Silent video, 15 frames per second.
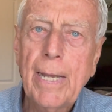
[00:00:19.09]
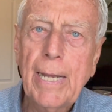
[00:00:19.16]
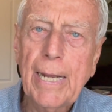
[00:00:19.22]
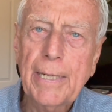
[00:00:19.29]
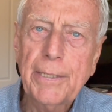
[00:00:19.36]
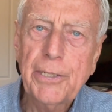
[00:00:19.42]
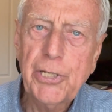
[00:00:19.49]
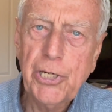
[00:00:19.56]

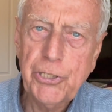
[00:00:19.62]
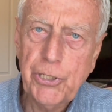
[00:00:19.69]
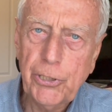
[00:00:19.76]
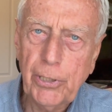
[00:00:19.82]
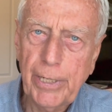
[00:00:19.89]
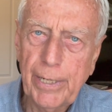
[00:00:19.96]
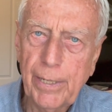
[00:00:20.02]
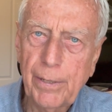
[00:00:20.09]
and
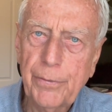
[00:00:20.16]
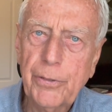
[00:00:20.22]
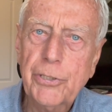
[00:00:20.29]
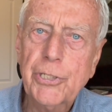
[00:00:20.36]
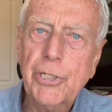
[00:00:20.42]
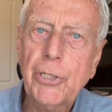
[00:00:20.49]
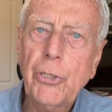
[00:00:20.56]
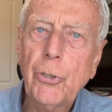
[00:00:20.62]
digital health
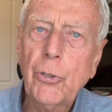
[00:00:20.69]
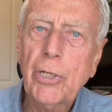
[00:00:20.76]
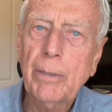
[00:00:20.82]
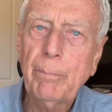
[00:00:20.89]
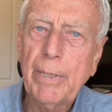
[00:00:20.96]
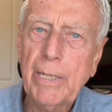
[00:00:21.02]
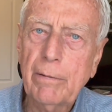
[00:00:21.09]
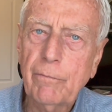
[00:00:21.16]
so you
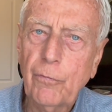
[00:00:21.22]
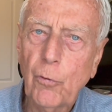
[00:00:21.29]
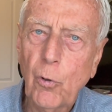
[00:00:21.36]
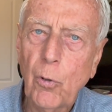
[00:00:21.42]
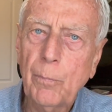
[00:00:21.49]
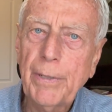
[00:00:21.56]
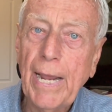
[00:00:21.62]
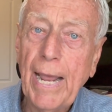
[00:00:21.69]
can be
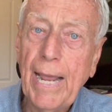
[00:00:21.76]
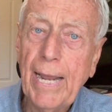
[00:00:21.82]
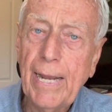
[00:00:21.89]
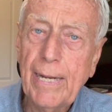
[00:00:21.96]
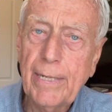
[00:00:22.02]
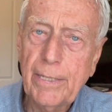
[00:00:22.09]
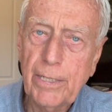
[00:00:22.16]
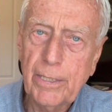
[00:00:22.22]
informed
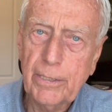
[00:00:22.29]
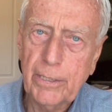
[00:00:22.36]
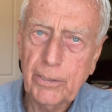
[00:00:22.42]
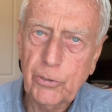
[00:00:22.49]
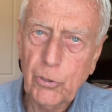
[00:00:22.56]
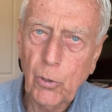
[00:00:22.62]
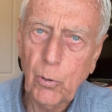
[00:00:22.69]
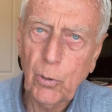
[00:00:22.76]
and in
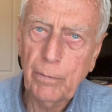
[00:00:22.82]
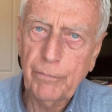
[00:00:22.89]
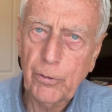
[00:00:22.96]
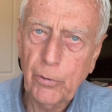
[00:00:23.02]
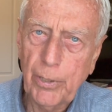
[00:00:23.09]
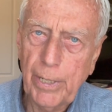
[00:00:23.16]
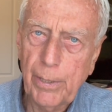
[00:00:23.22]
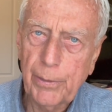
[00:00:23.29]
control of
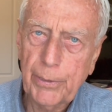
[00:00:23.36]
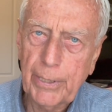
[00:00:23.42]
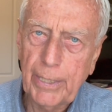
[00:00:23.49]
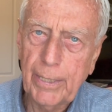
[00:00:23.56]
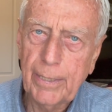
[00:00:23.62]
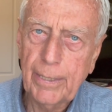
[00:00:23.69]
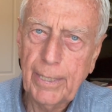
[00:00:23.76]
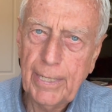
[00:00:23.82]
your
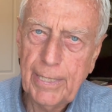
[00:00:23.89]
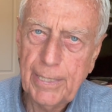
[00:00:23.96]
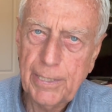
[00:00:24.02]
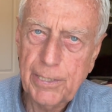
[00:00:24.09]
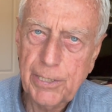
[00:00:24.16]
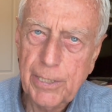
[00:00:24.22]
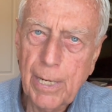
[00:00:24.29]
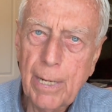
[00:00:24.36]
healthcare needs.